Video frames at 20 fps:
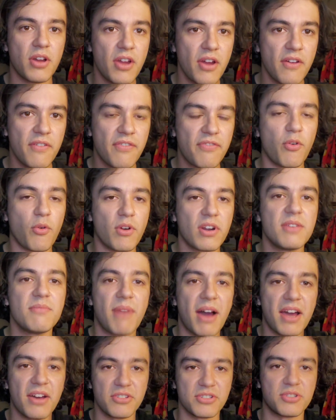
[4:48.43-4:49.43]
40
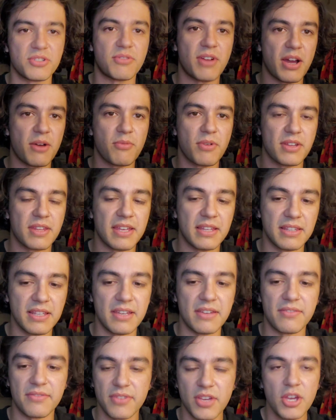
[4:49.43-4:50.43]
miles around where they
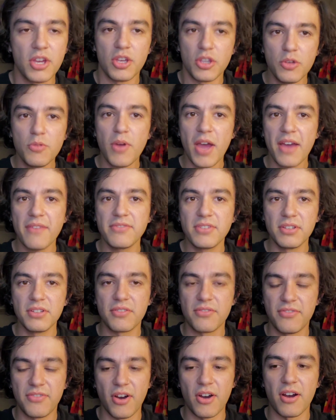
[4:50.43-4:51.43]
live. You have to look
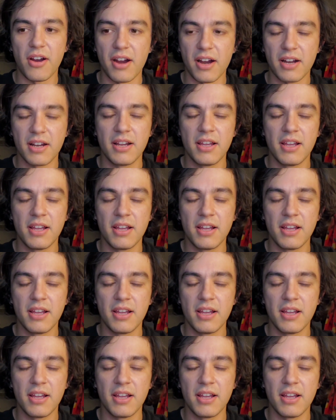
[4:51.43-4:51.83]
far.